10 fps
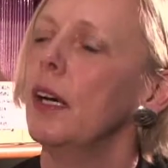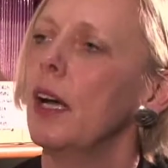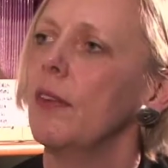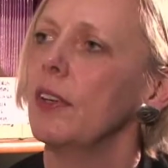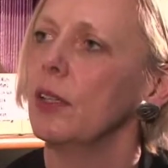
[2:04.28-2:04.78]

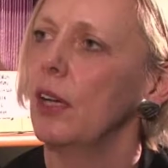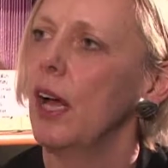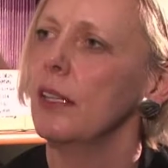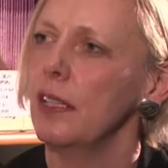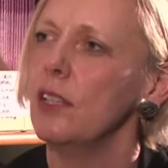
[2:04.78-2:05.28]
Having
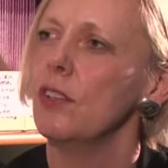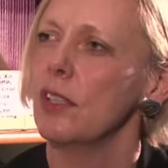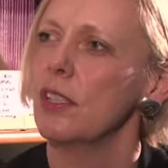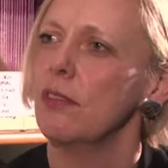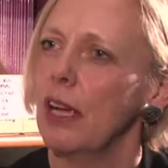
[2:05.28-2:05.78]
had an
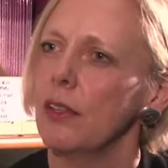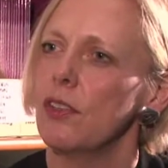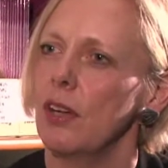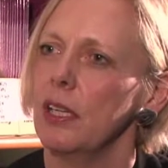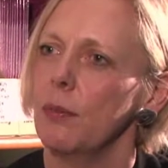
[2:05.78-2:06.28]
interest throughout the
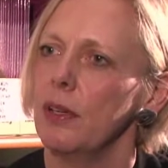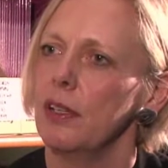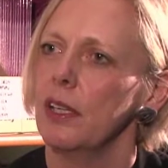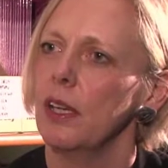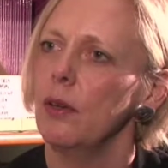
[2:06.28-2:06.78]
training period
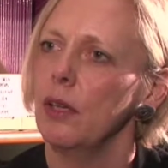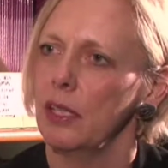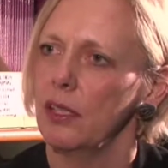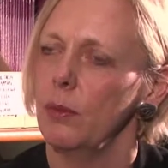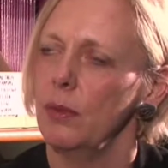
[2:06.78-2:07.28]
in going
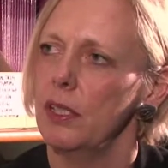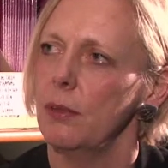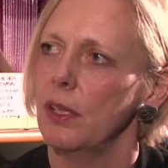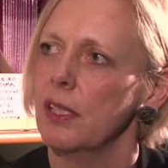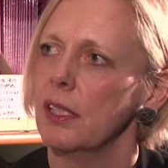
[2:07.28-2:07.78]
into community
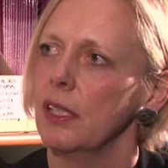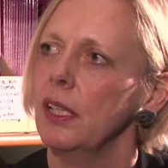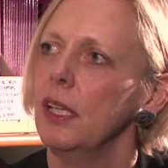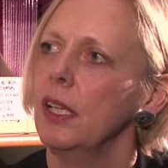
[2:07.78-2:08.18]
medicine,